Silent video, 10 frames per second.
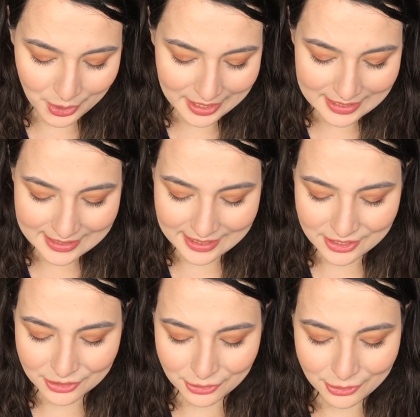waste
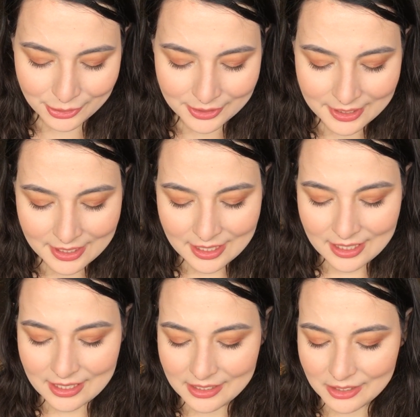and all,
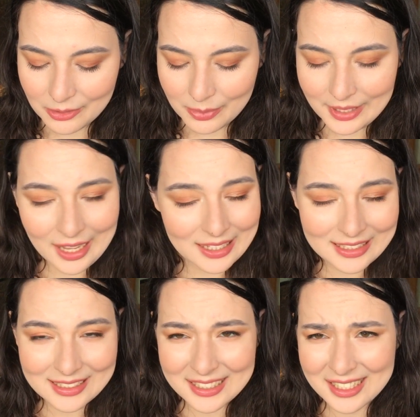no
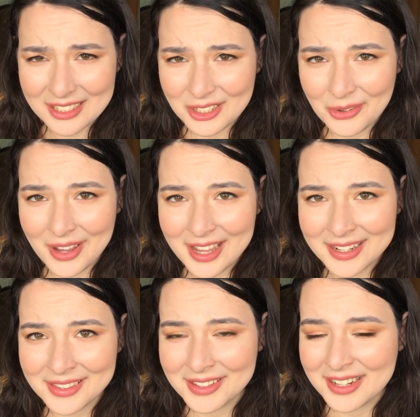plastic, no
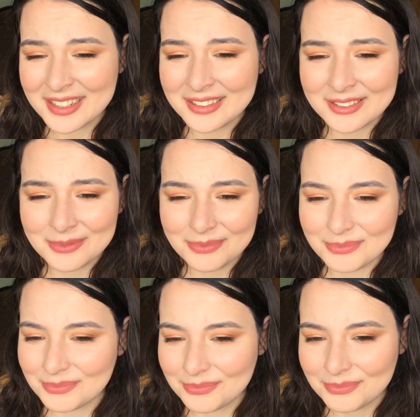anything,
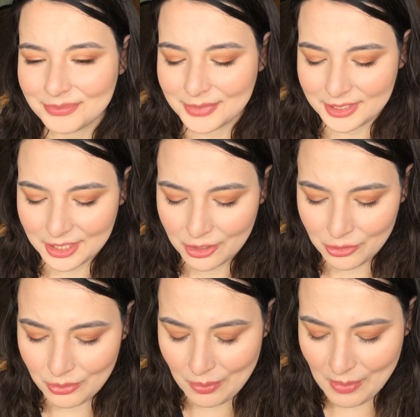
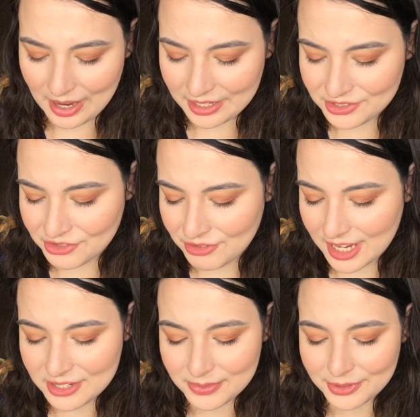so
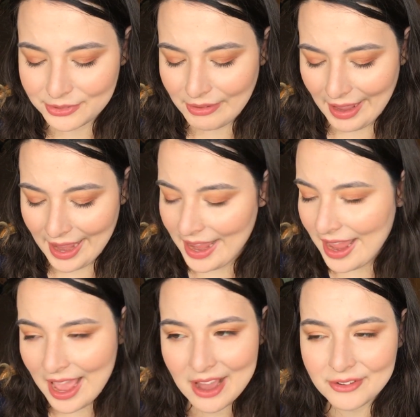biodegradable
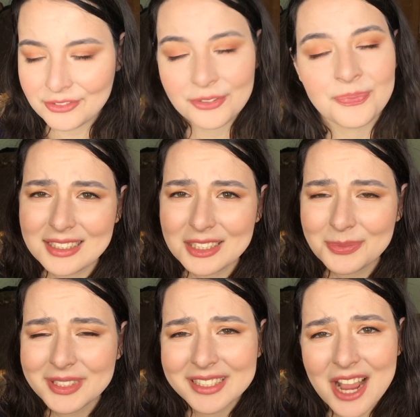AF. This
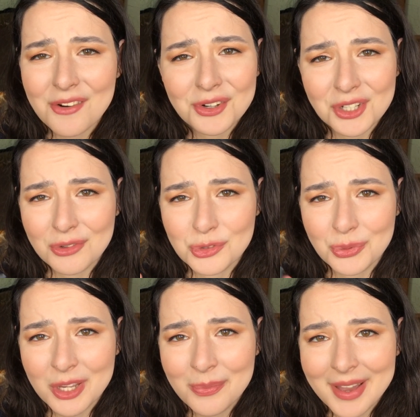mascara goes
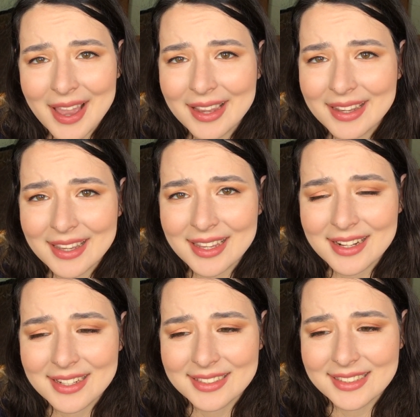way back.
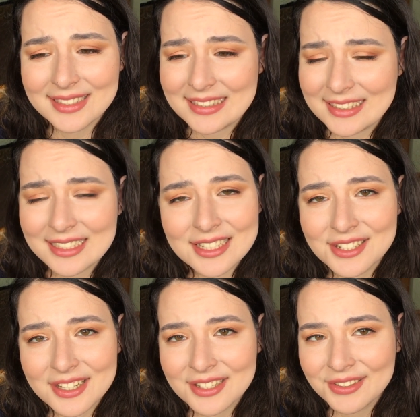It
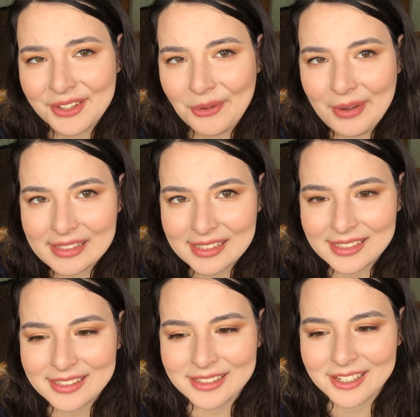existed in the
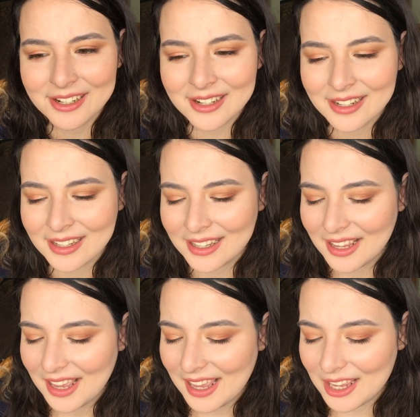USSR.
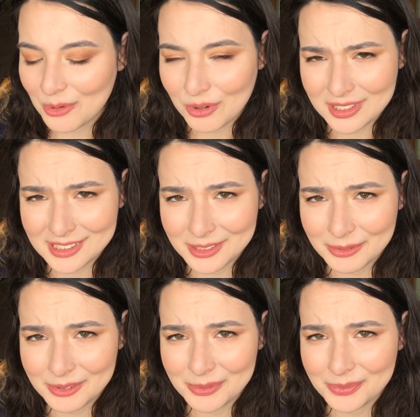It was
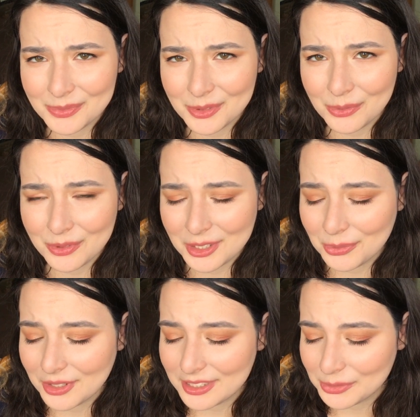
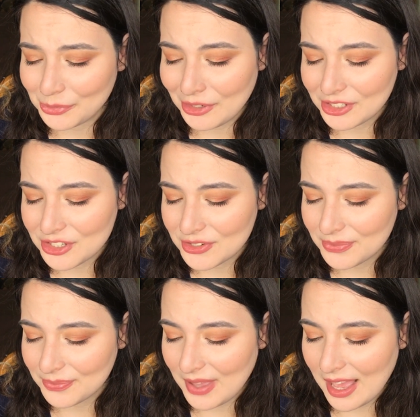
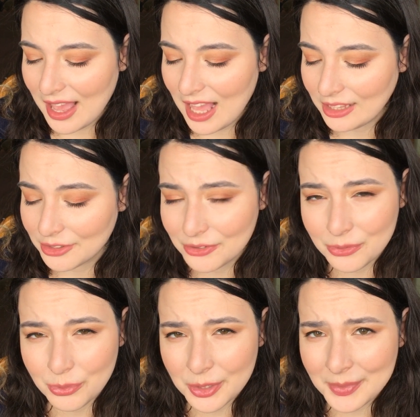what a lot
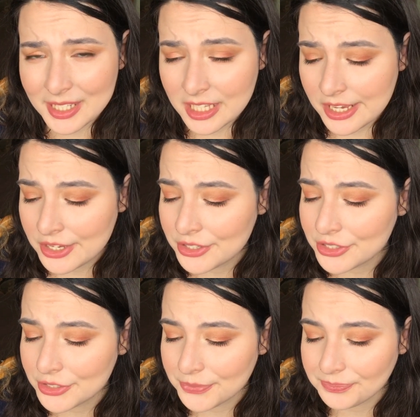of women
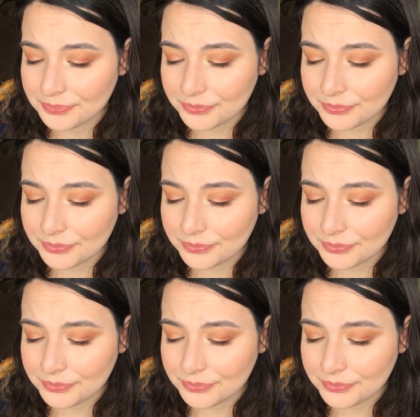used.